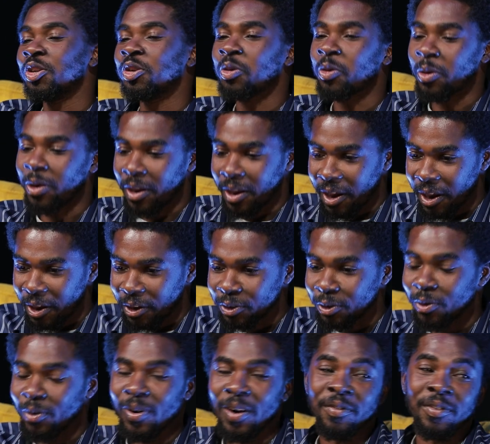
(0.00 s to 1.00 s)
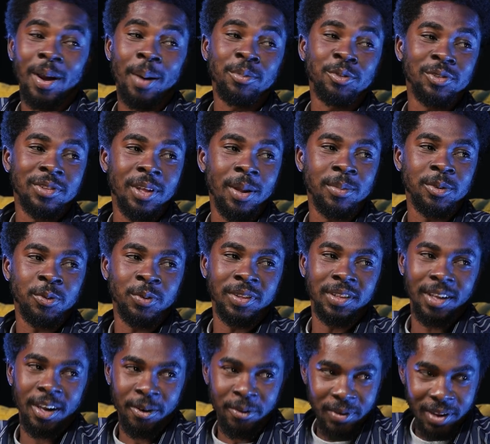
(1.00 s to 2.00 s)
So yeah, so I've come to terms
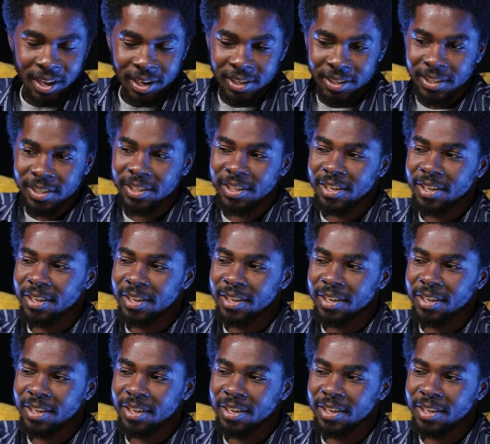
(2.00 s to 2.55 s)
with that reality,